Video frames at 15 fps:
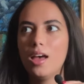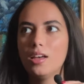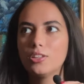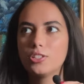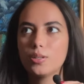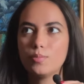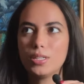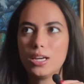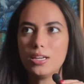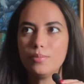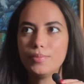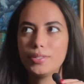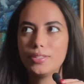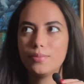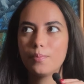
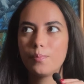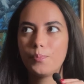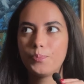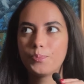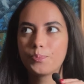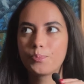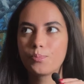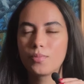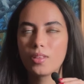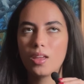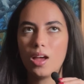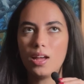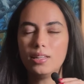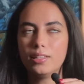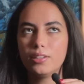Sometimes
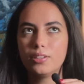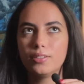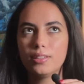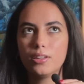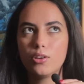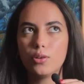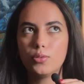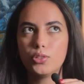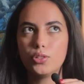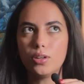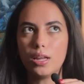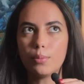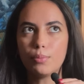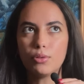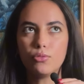I literally go to
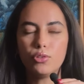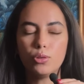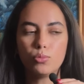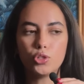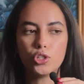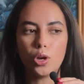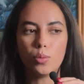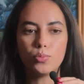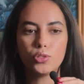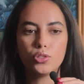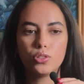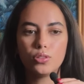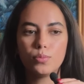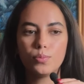like perfume shops